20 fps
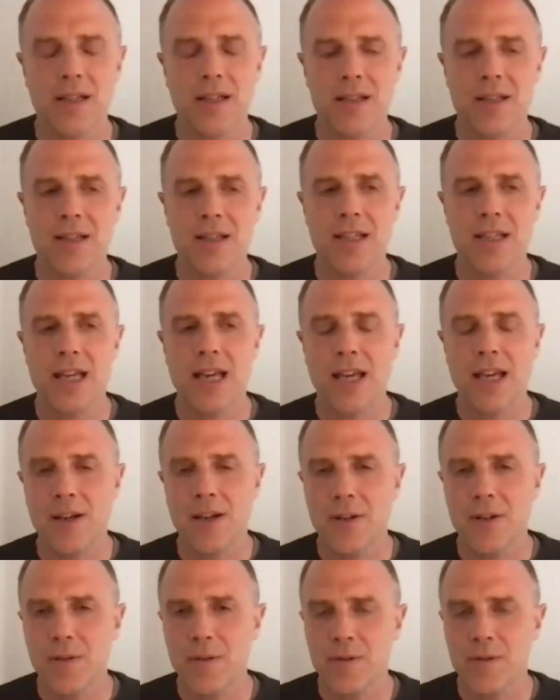the end
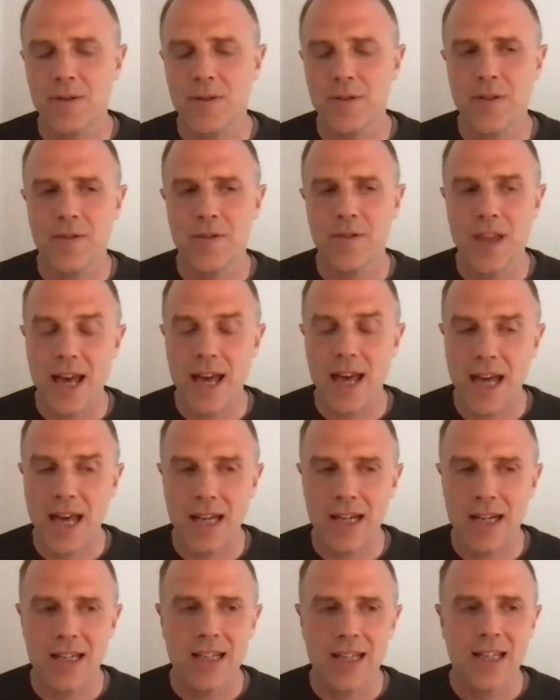of
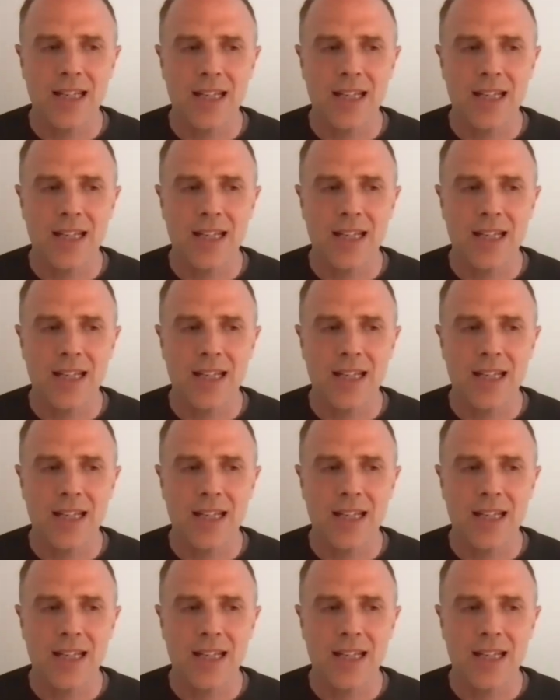that.